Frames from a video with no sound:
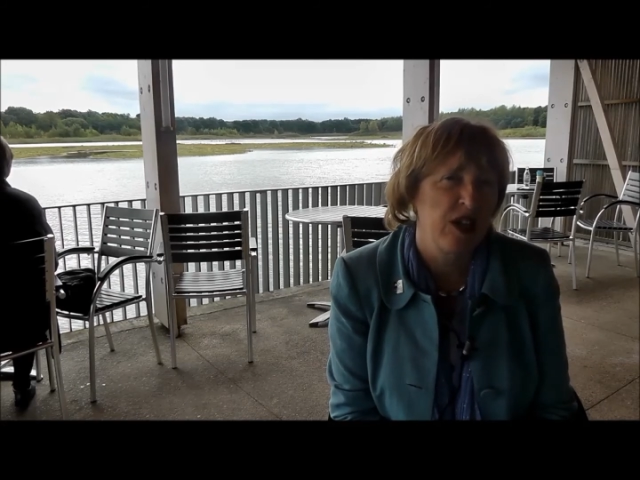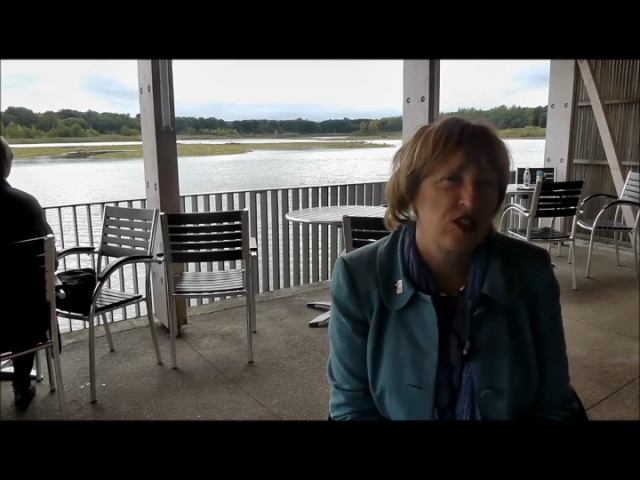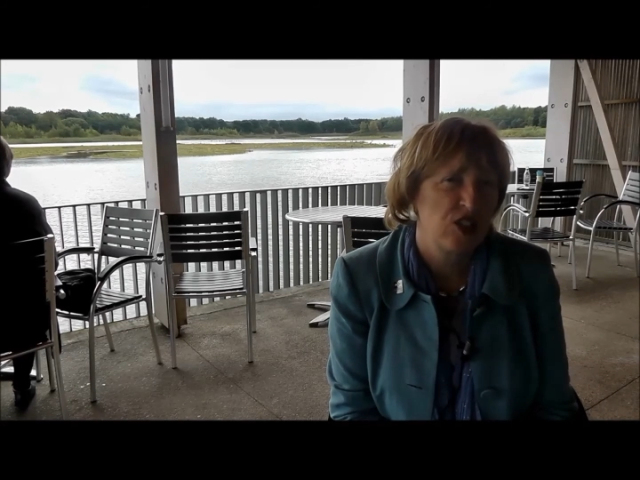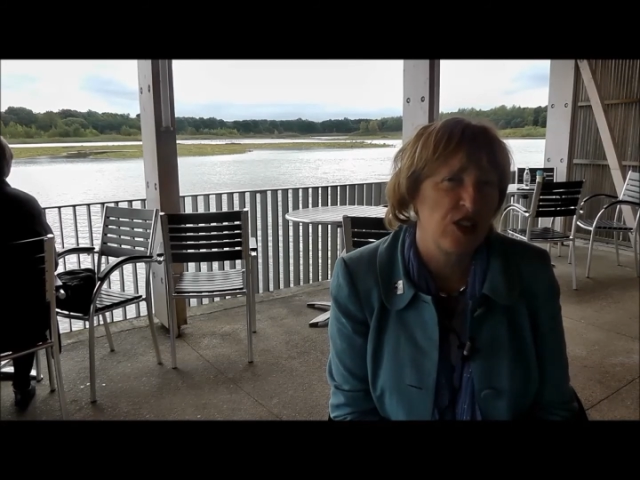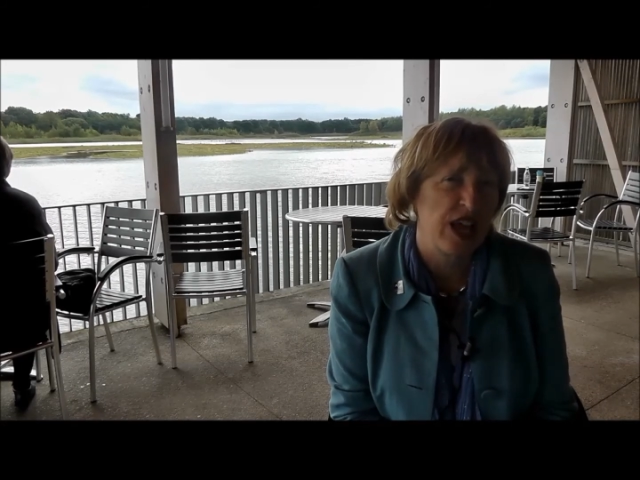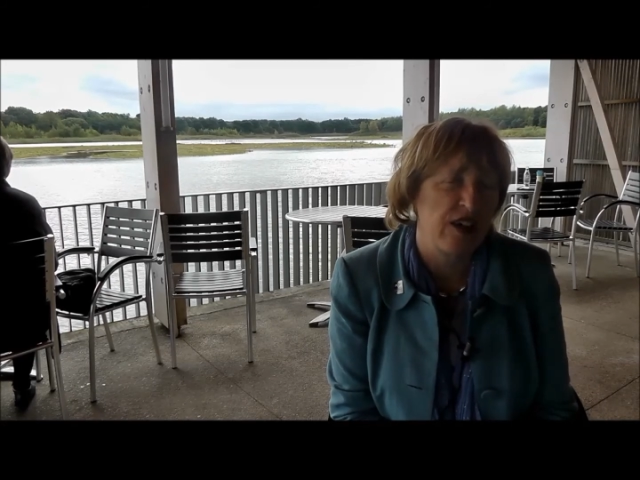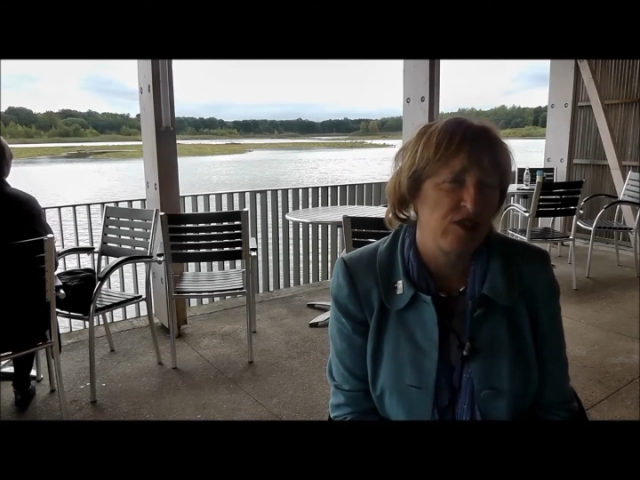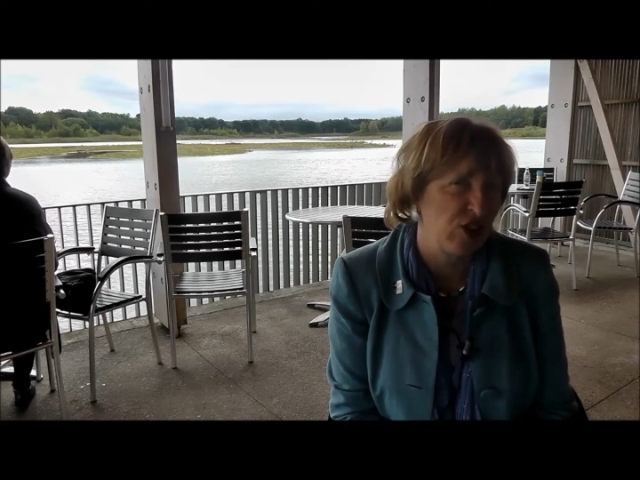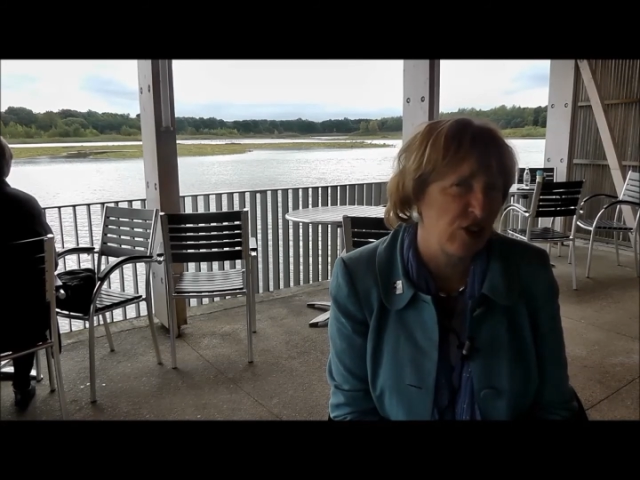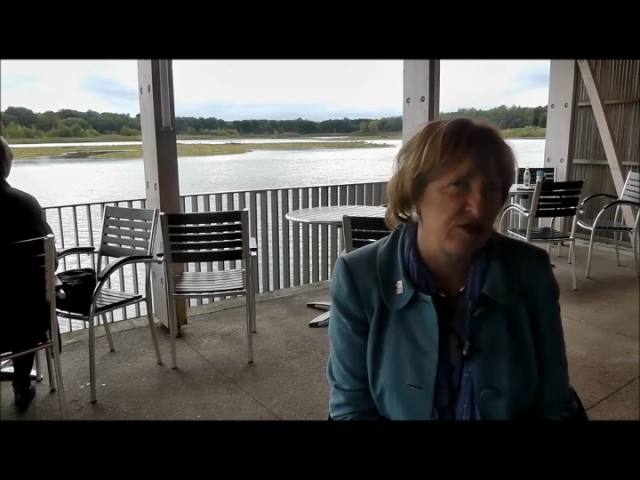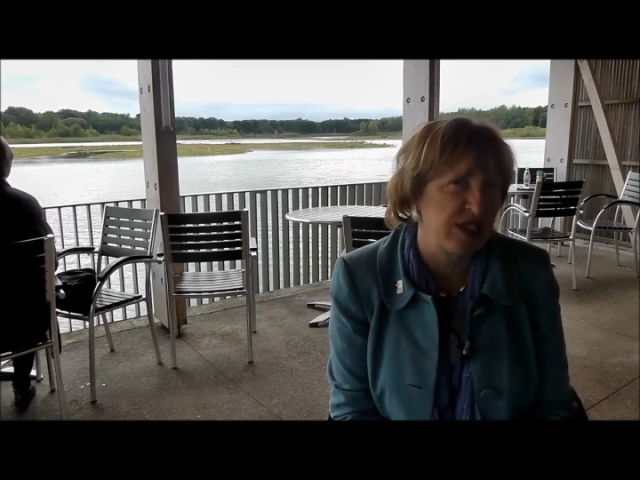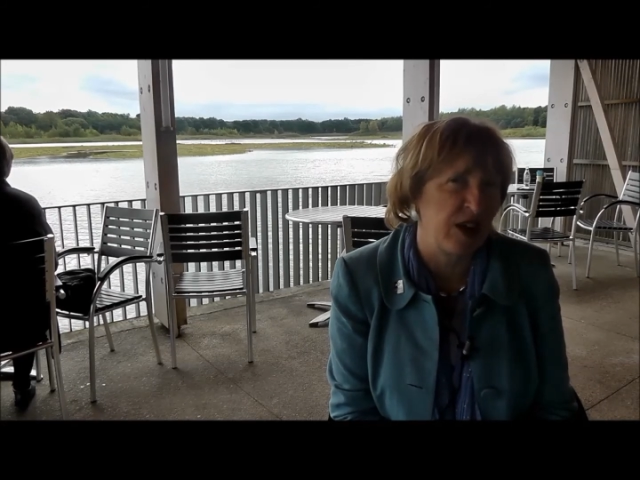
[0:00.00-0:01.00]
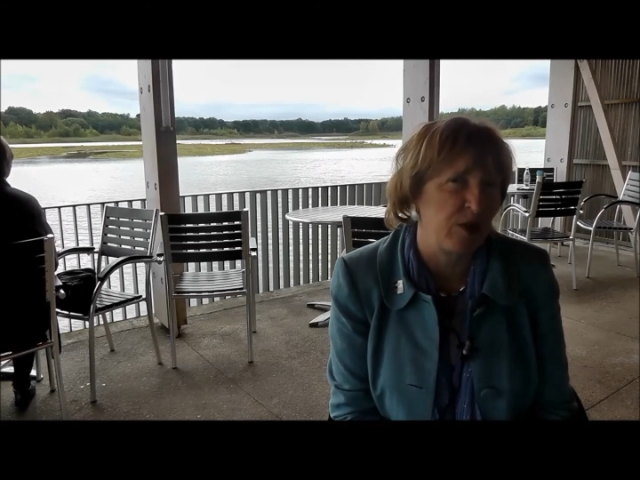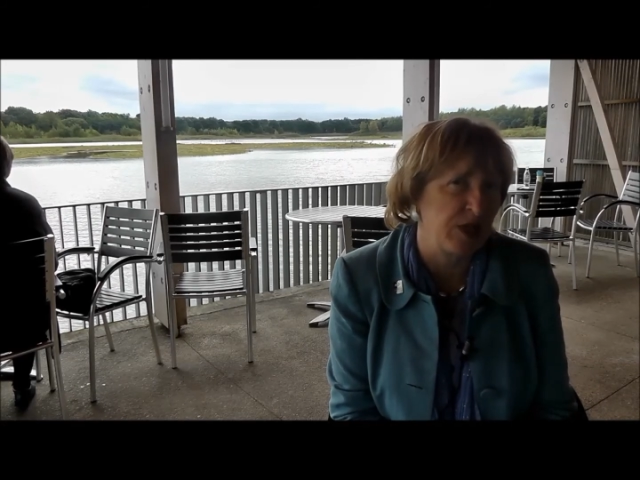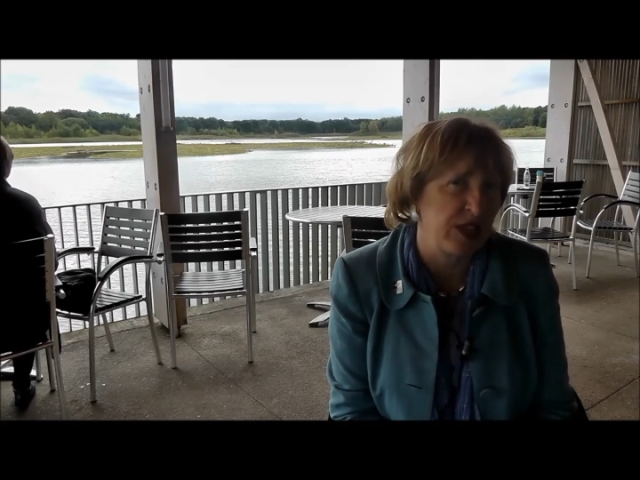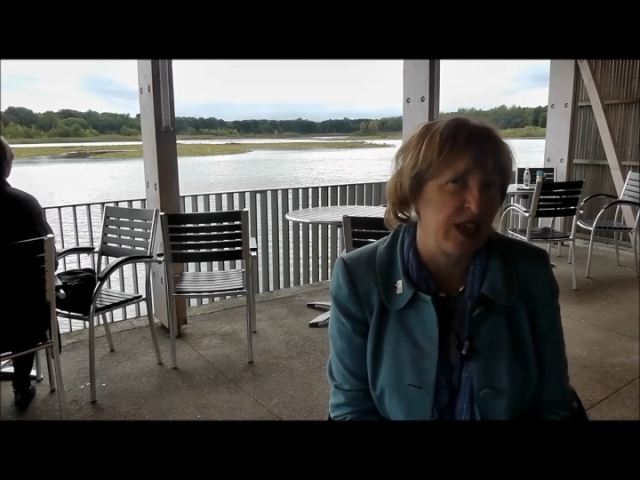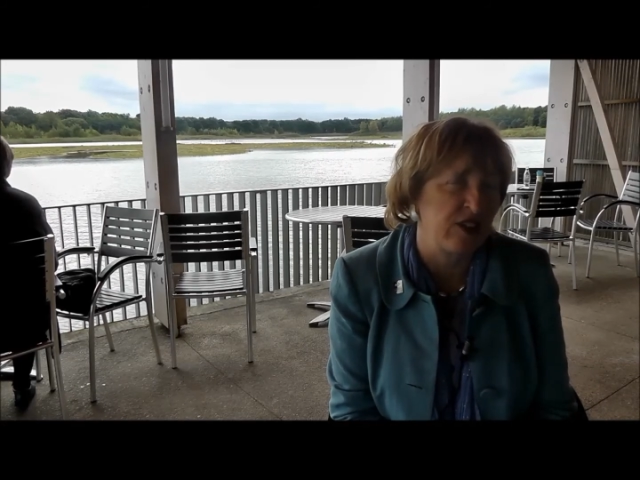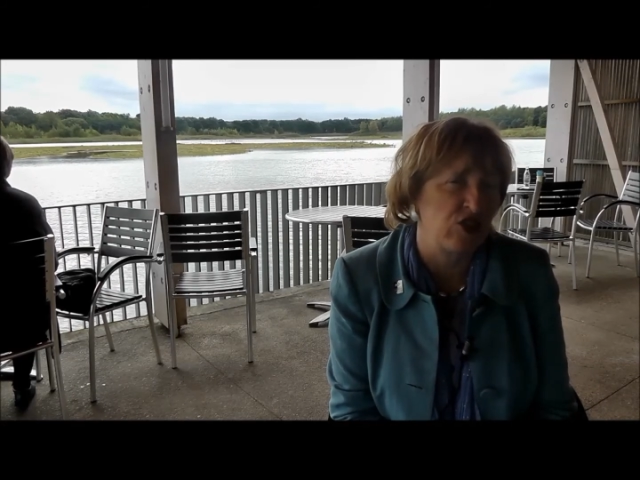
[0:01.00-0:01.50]
so they have contact
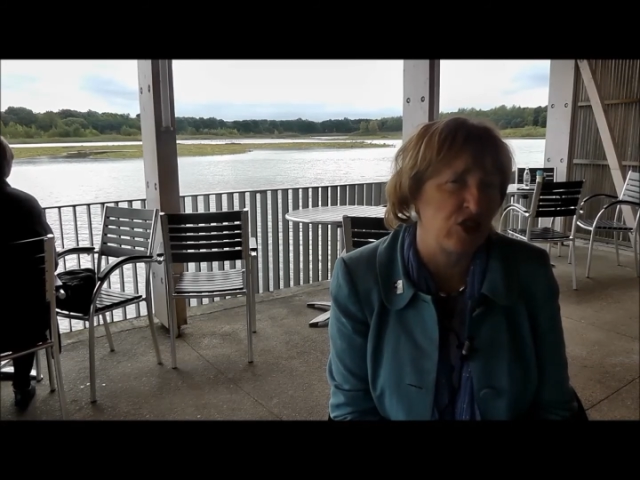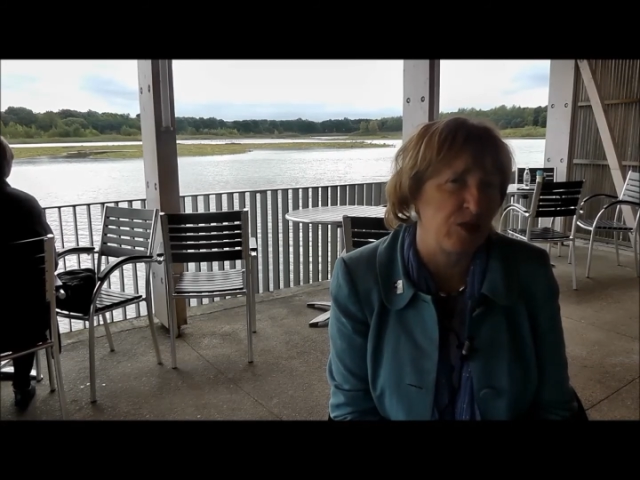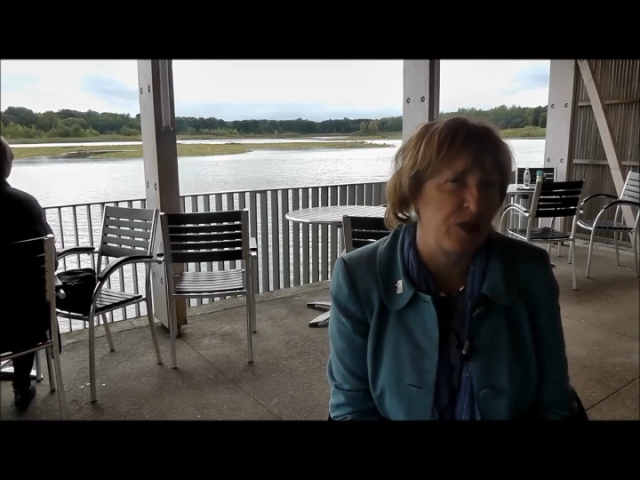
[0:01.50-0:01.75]
with nature,